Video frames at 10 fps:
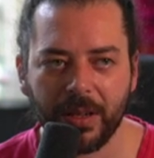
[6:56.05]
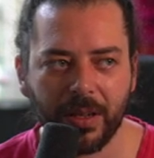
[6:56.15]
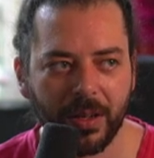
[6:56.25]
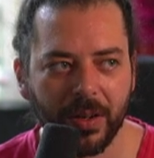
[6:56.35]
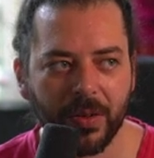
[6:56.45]

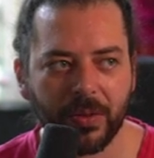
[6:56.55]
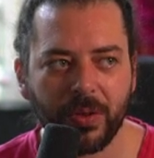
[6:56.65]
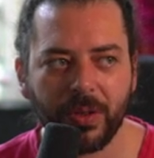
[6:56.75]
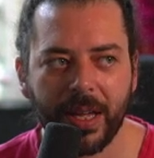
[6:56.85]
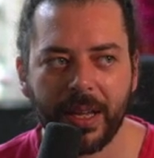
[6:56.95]

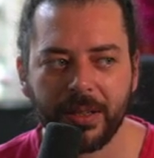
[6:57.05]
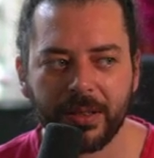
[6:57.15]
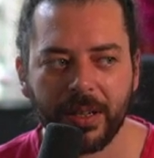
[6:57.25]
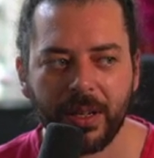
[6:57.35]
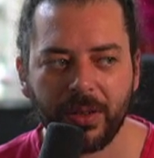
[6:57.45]
2
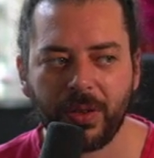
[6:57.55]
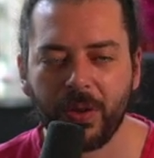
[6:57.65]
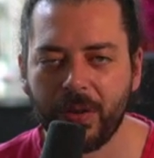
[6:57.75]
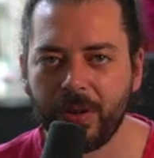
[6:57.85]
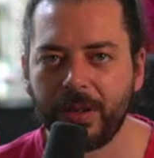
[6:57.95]
days,
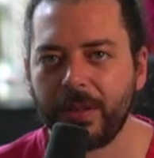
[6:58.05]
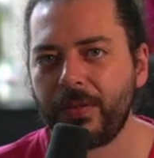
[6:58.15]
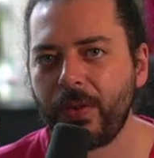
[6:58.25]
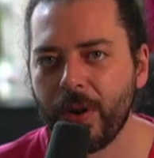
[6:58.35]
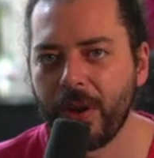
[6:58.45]
200,
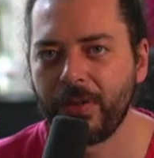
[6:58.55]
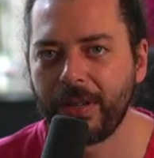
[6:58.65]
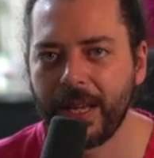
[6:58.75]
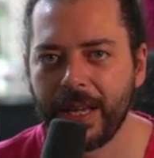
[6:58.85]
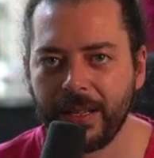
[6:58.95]
400
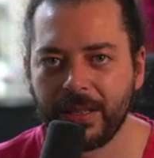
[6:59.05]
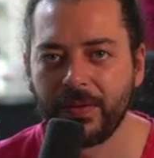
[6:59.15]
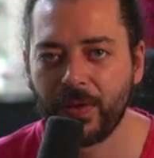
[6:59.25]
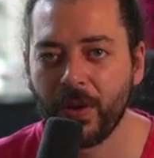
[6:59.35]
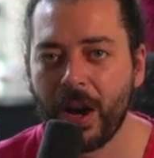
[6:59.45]
days,
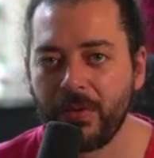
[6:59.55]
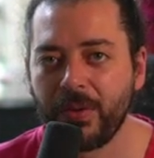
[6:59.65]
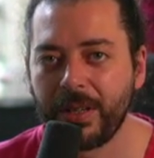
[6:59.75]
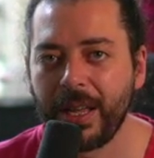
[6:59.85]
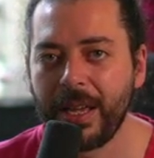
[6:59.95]

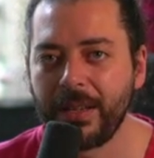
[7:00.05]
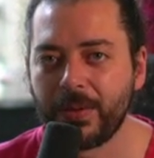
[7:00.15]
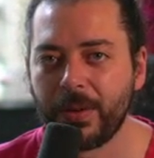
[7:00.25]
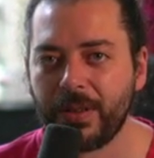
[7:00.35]
400 days worth of